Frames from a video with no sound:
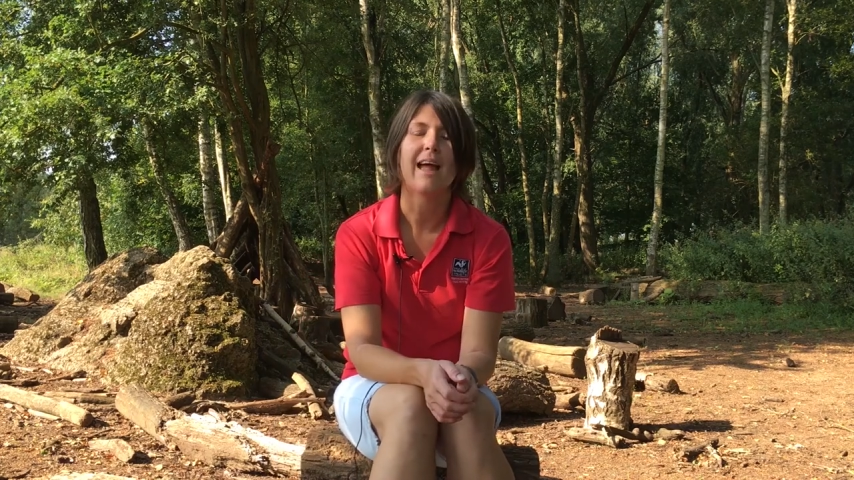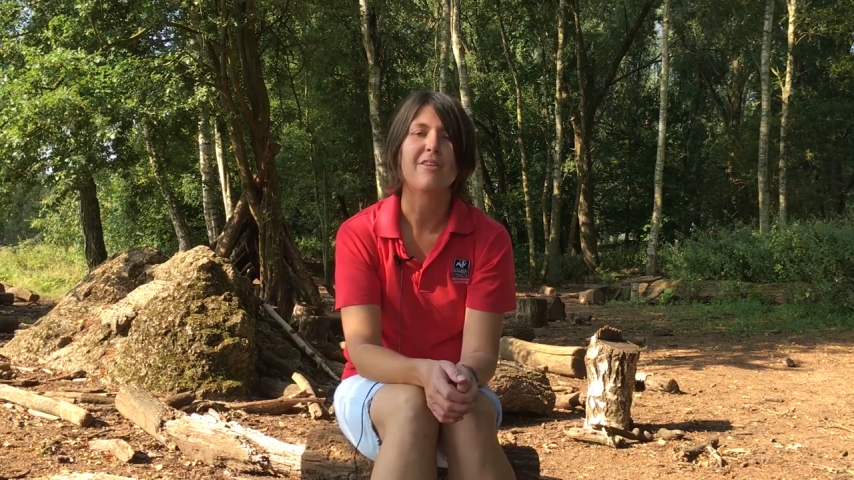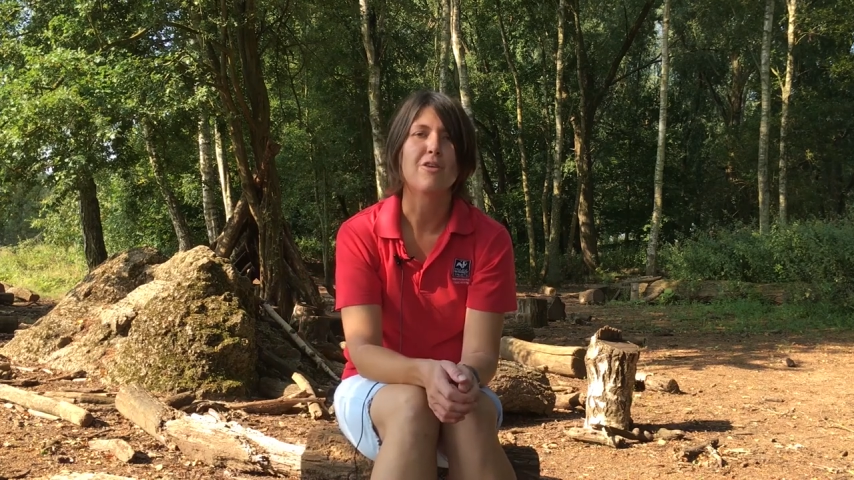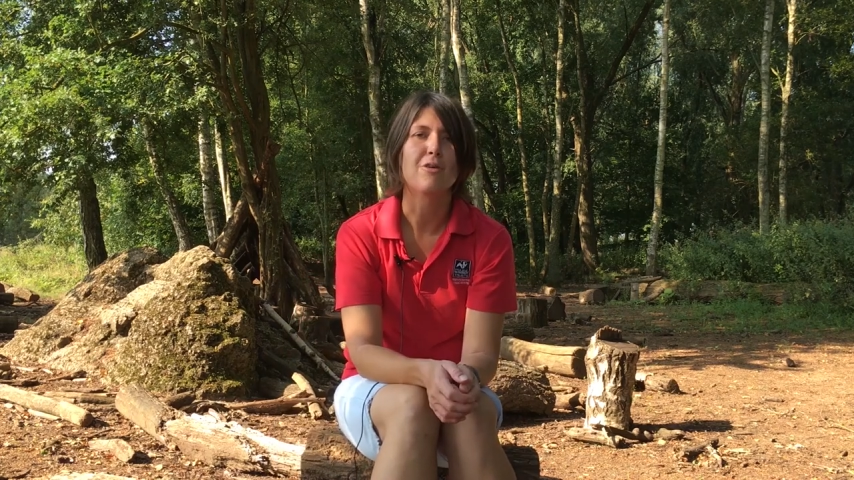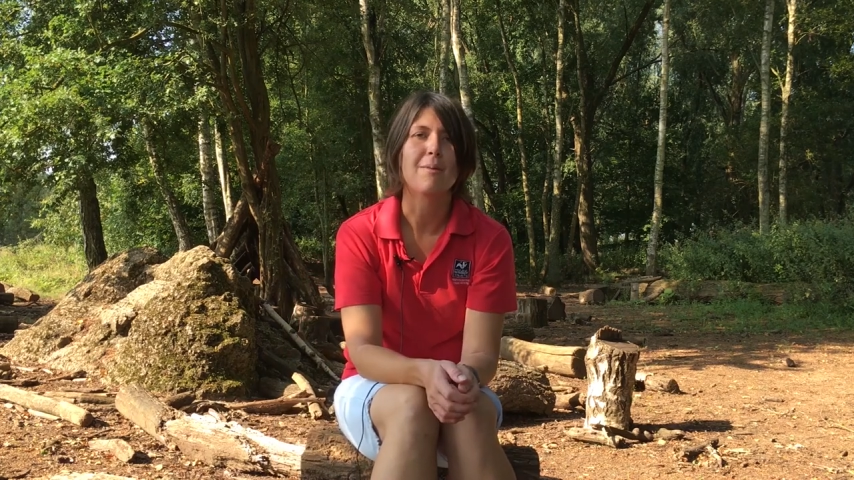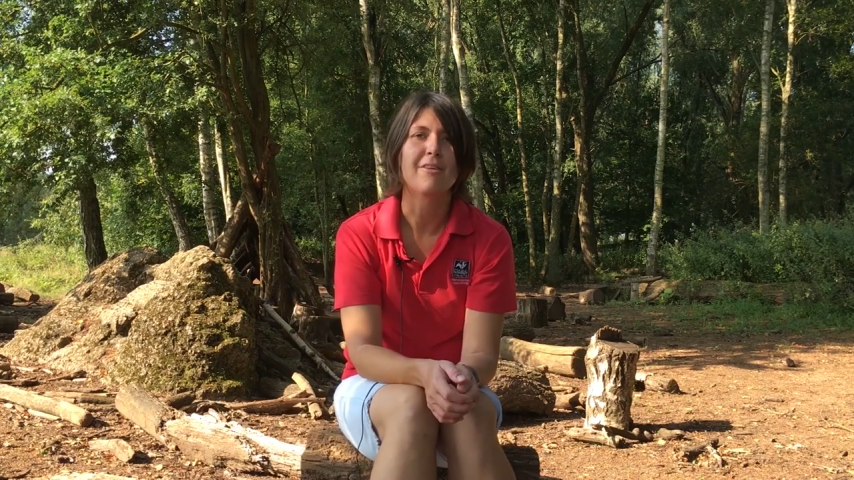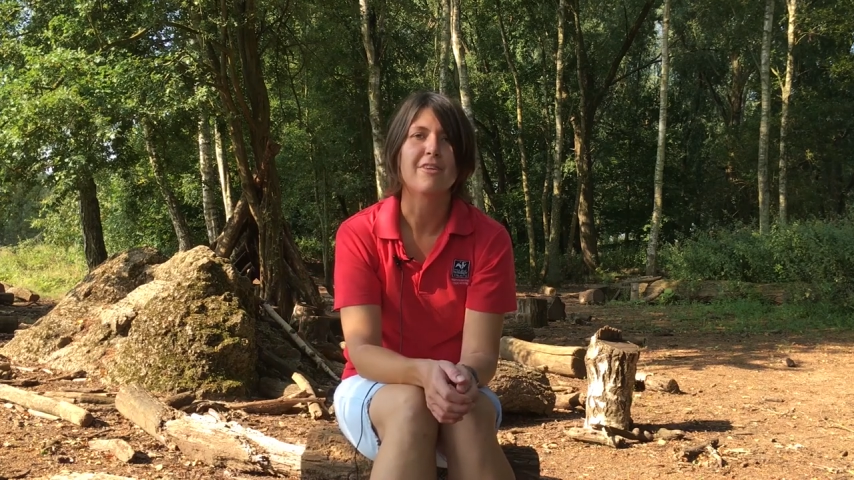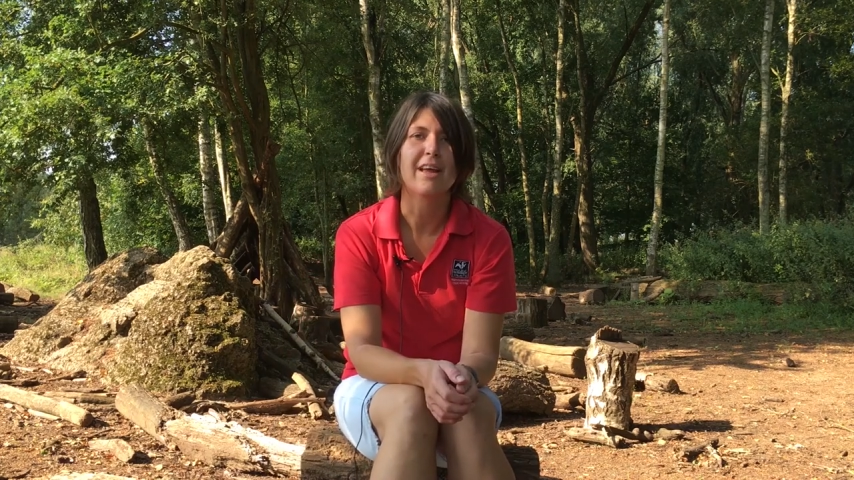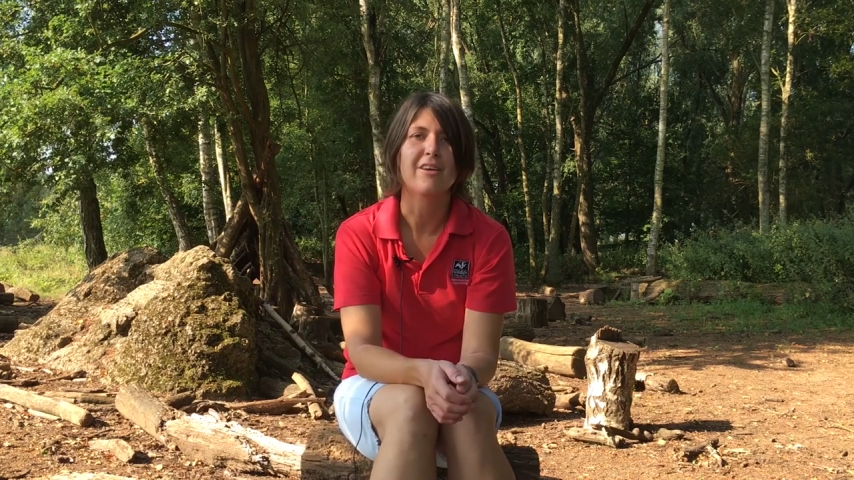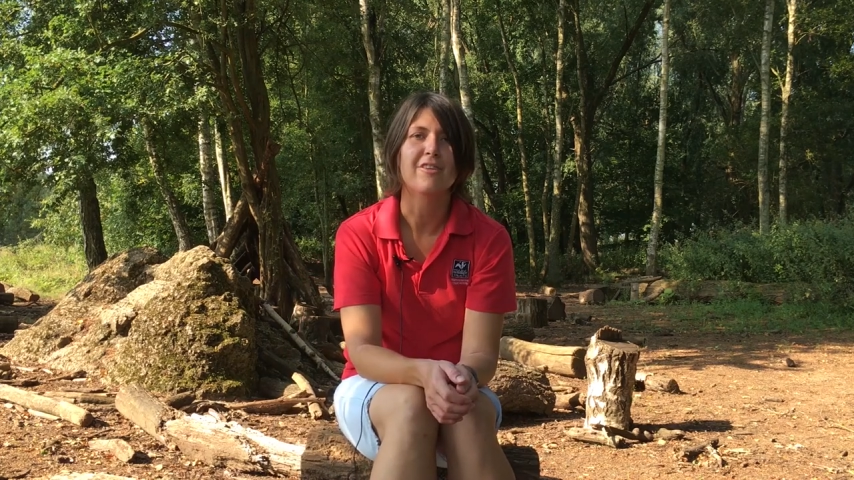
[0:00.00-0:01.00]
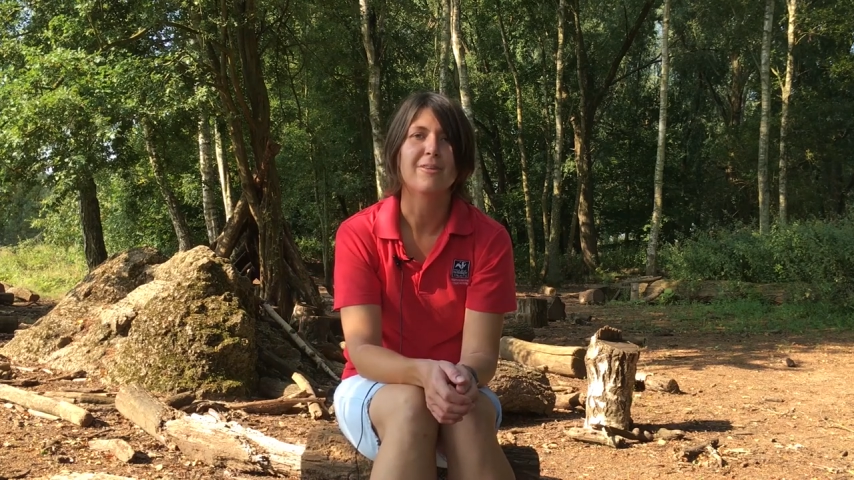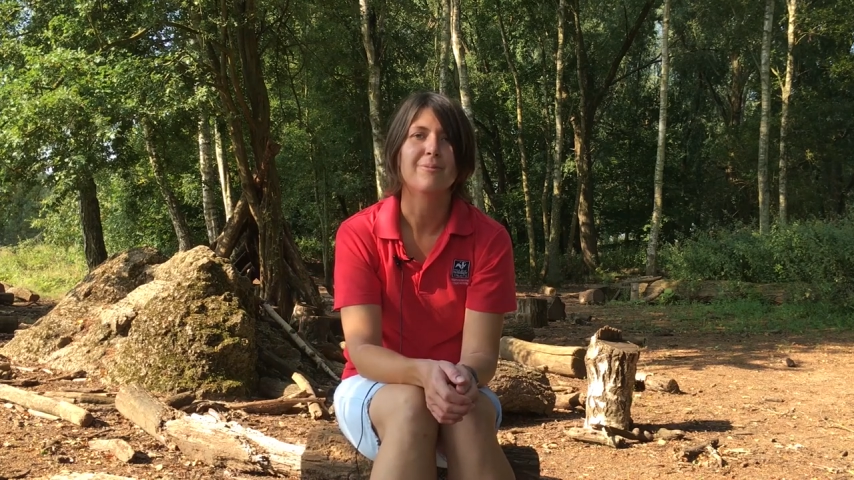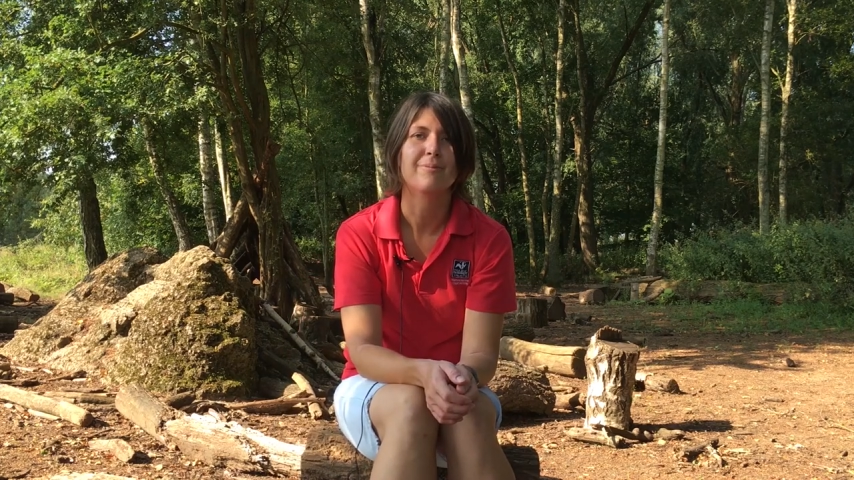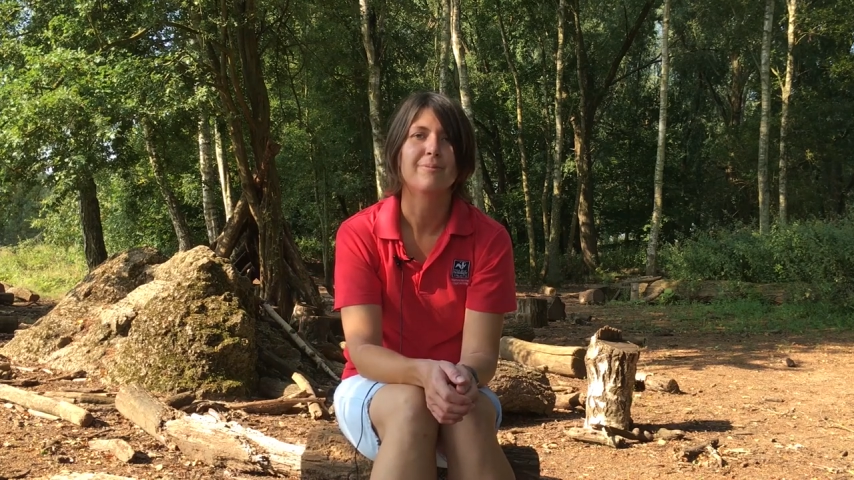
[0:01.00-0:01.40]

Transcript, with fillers: and your imagination.